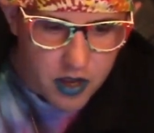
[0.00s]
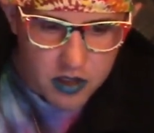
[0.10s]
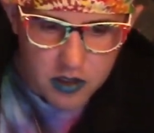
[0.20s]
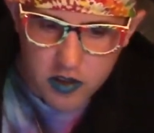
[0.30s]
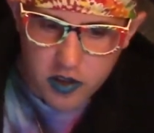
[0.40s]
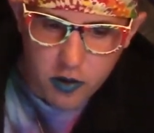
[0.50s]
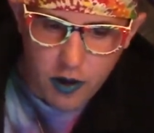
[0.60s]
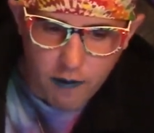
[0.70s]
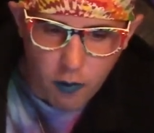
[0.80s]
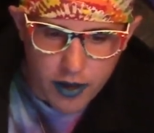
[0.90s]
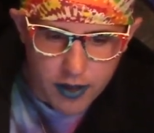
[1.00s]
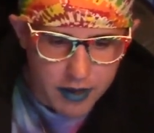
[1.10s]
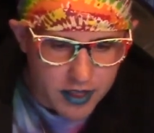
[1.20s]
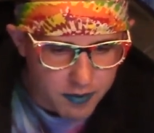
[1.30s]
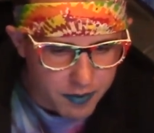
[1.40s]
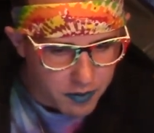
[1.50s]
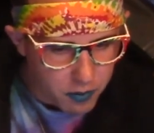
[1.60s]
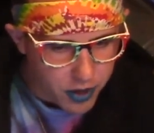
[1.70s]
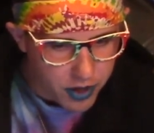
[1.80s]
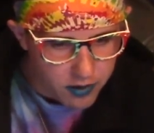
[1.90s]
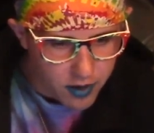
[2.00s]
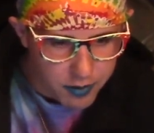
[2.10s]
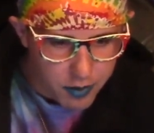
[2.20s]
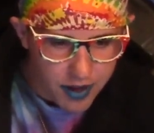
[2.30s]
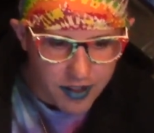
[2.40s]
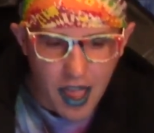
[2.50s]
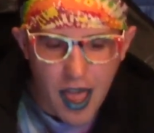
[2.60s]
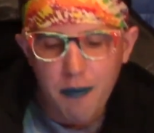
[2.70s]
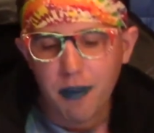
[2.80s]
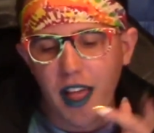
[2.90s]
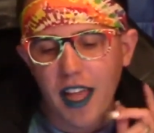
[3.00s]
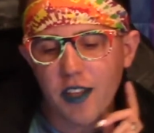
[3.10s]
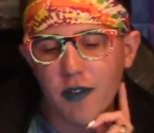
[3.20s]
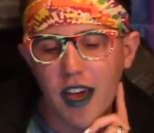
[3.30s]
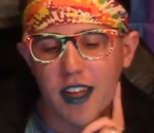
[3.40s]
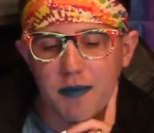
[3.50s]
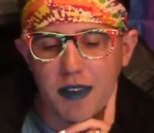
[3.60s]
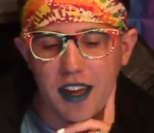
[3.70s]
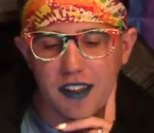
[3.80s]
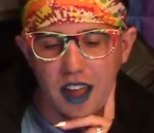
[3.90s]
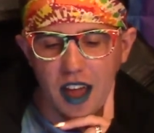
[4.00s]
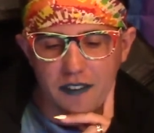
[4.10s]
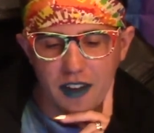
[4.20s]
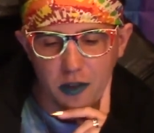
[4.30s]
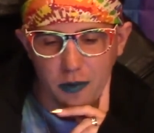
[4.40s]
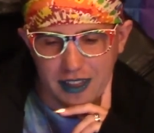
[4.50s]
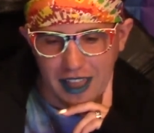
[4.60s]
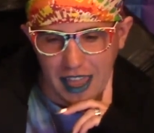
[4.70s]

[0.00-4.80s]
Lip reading: Do you have a way to make this place more hidden, Domino asked. I'm glad you asked, because I found a way to